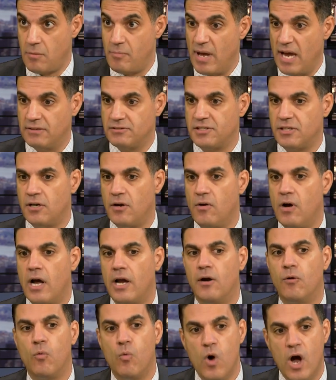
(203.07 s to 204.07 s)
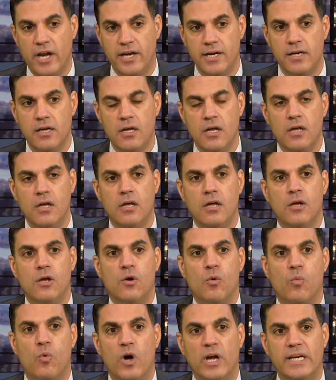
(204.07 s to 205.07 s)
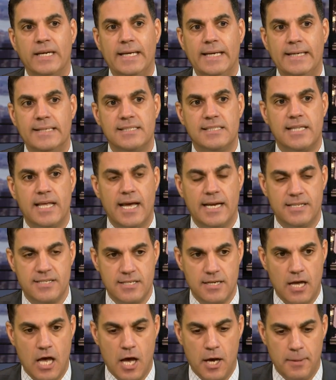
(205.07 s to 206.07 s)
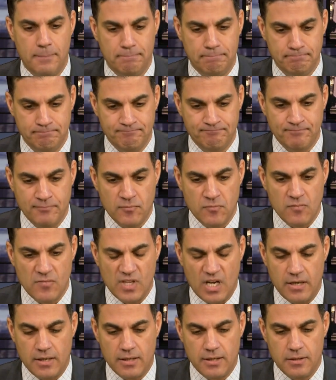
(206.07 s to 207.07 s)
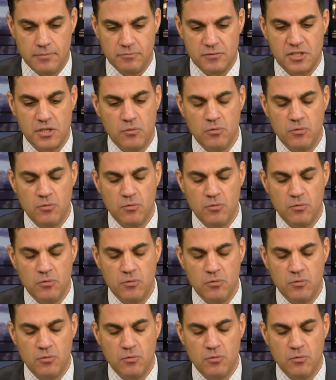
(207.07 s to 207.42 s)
about to go higher. One is that, the